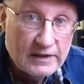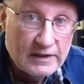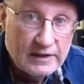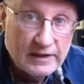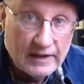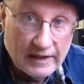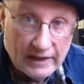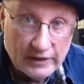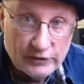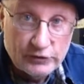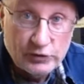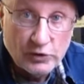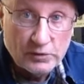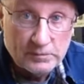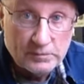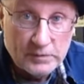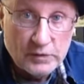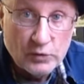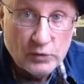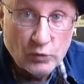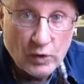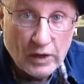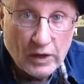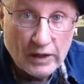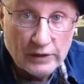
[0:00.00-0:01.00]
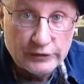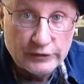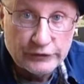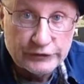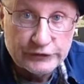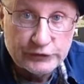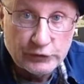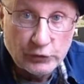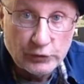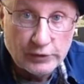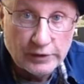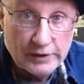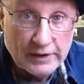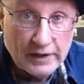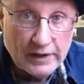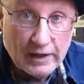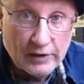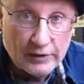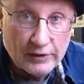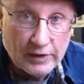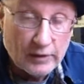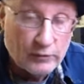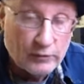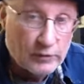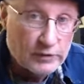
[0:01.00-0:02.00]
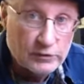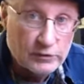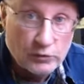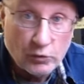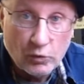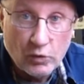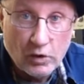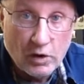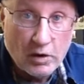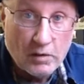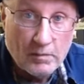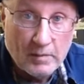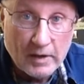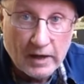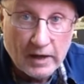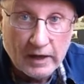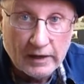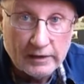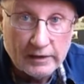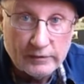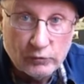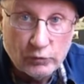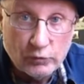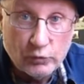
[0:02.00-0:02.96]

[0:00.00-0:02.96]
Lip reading: And it took me a while to sort it out. I went to Walmart